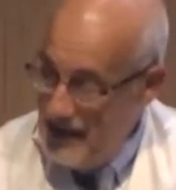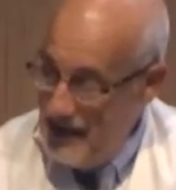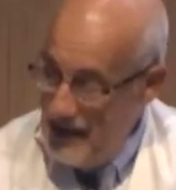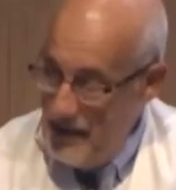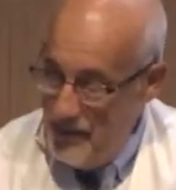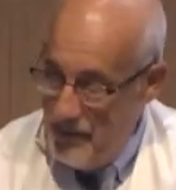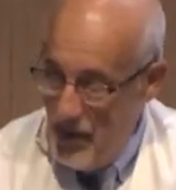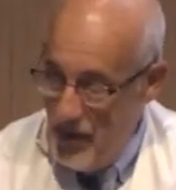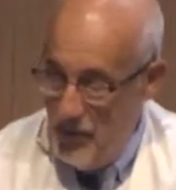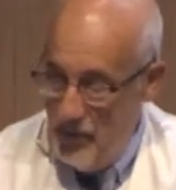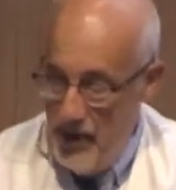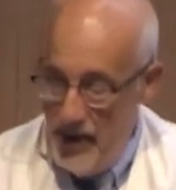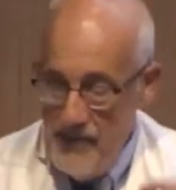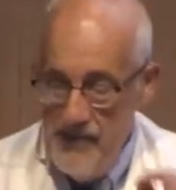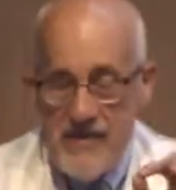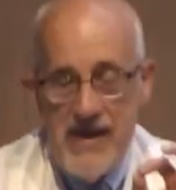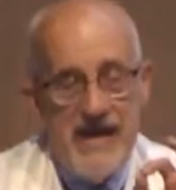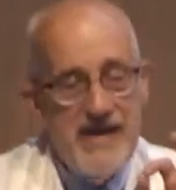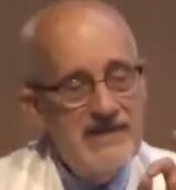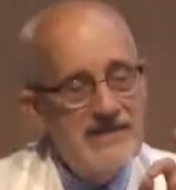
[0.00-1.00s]
But what
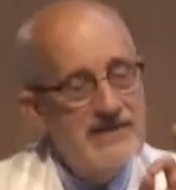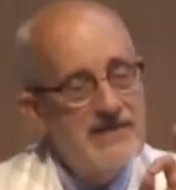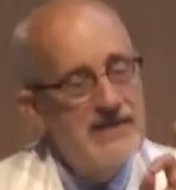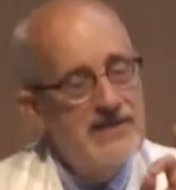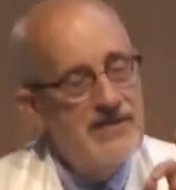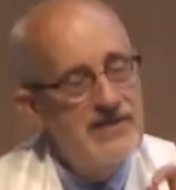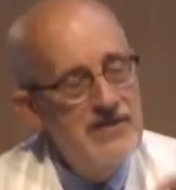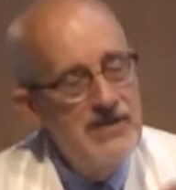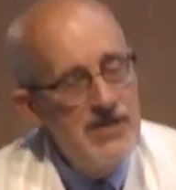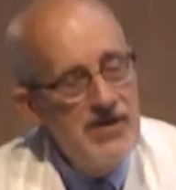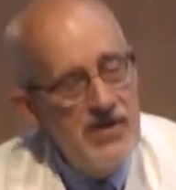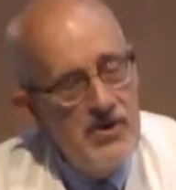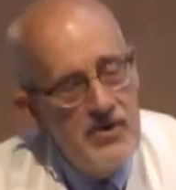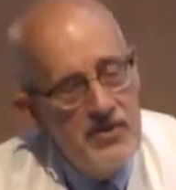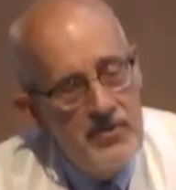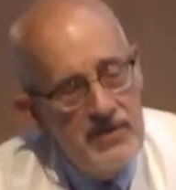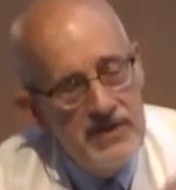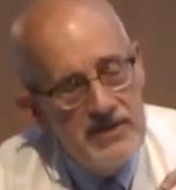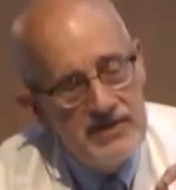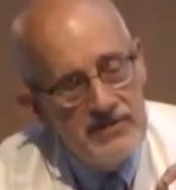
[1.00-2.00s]
makes it new
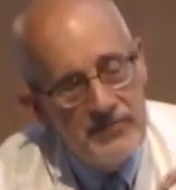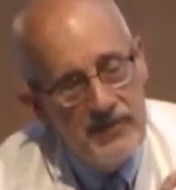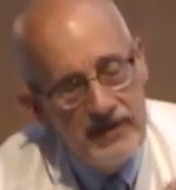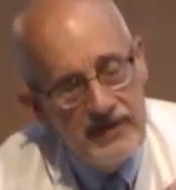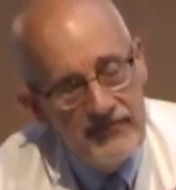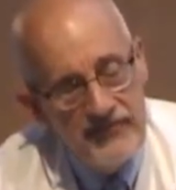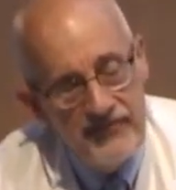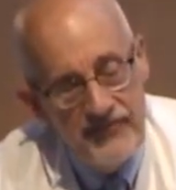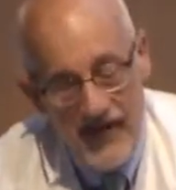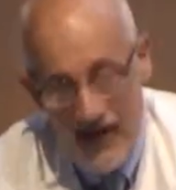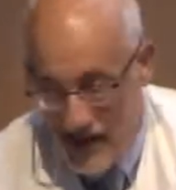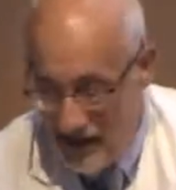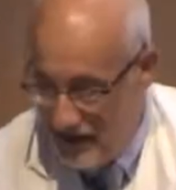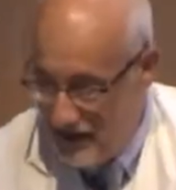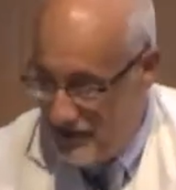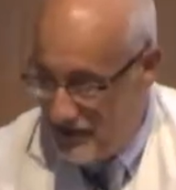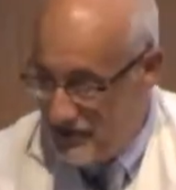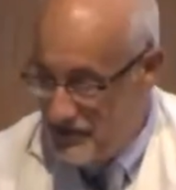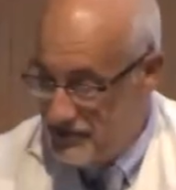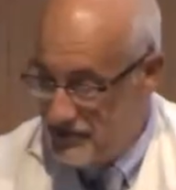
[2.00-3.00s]
is what
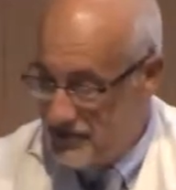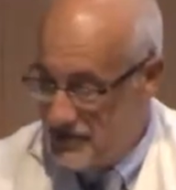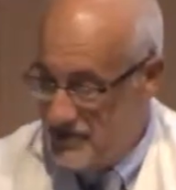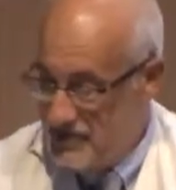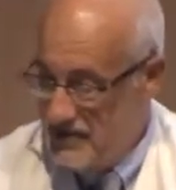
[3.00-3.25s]
follows.